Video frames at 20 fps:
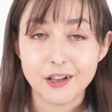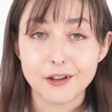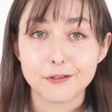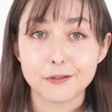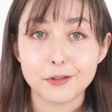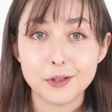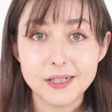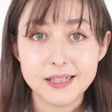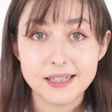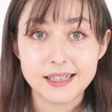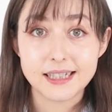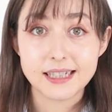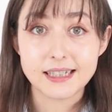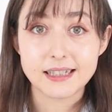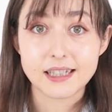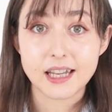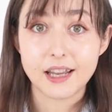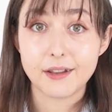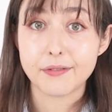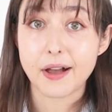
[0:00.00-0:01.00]
For
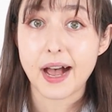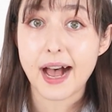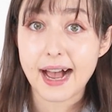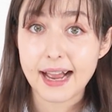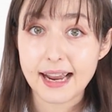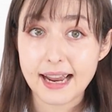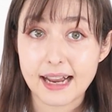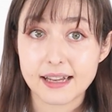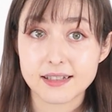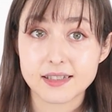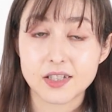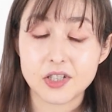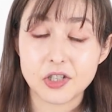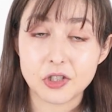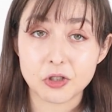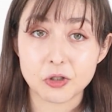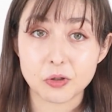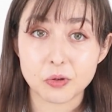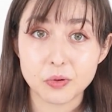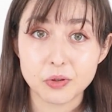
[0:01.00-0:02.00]
instance, if I ask
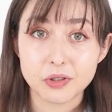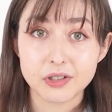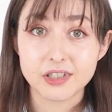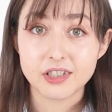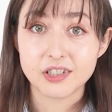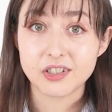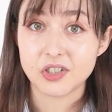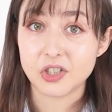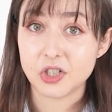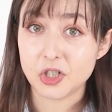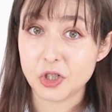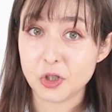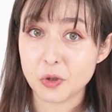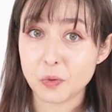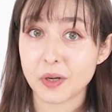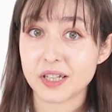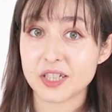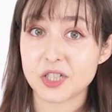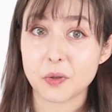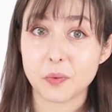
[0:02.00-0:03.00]
you, do you
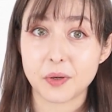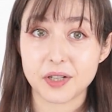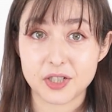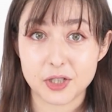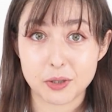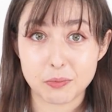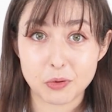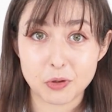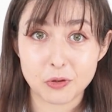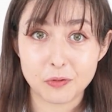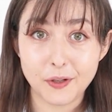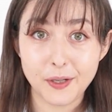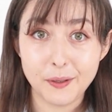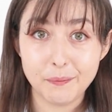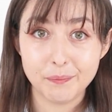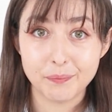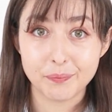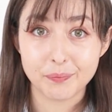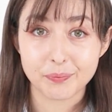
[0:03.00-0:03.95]
want to watch a movie?